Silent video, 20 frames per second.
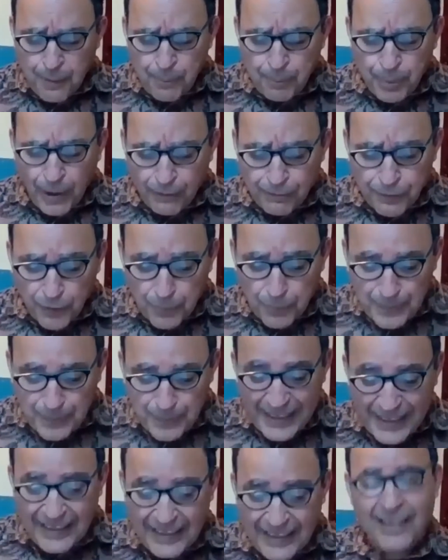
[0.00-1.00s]
But for
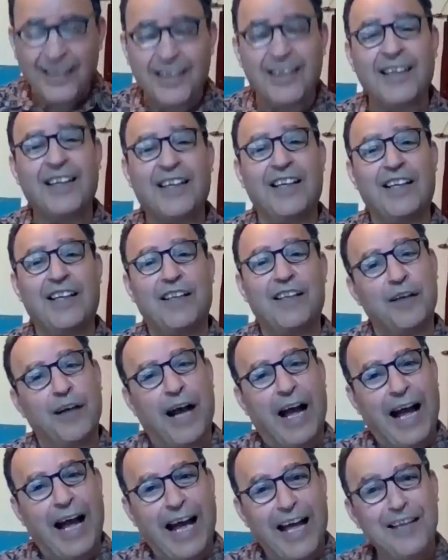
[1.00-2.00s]
me,
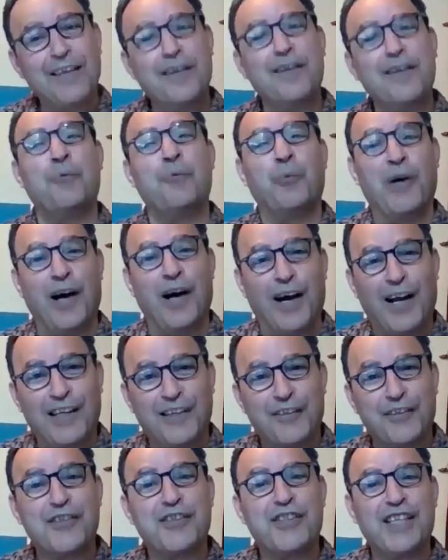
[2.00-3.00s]
and what I
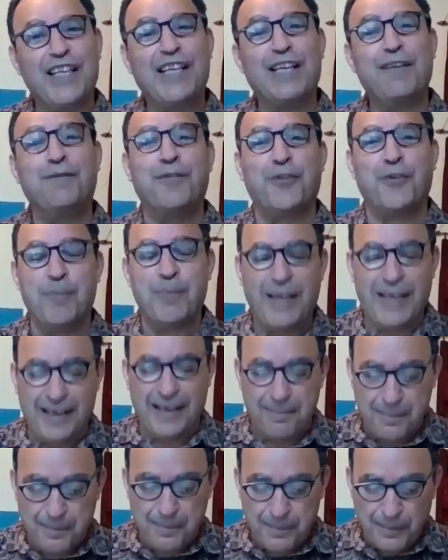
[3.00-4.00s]
received from
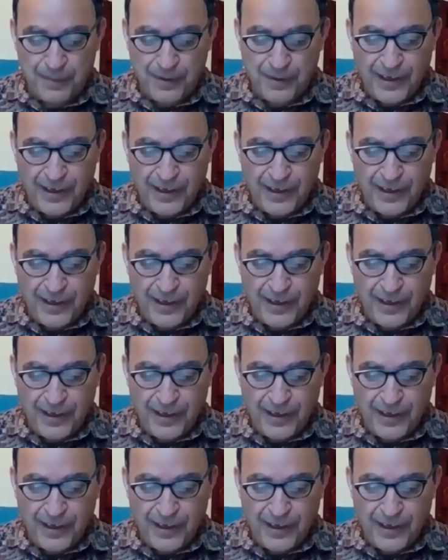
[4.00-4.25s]
him,